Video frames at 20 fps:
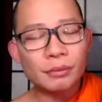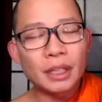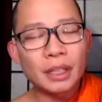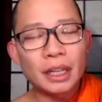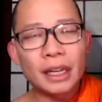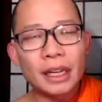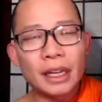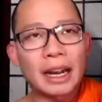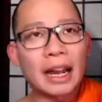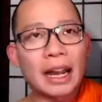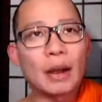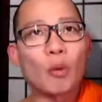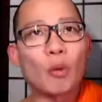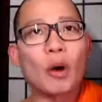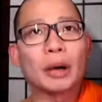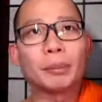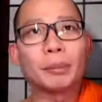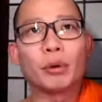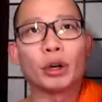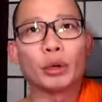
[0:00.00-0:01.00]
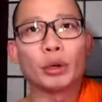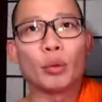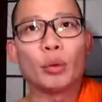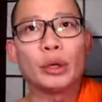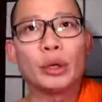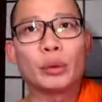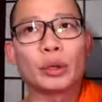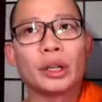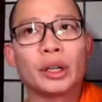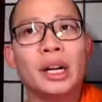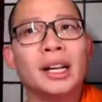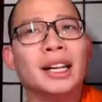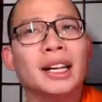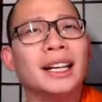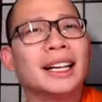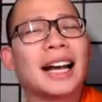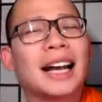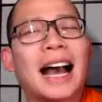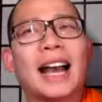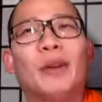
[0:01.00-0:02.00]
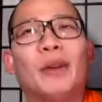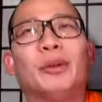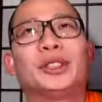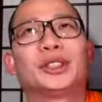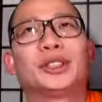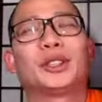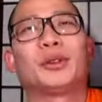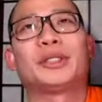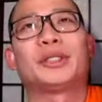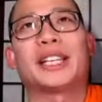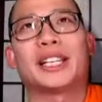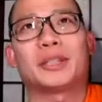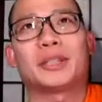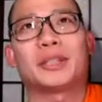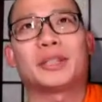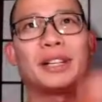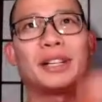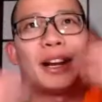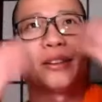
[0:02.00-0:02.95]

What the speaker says: And at one point I was so desperate.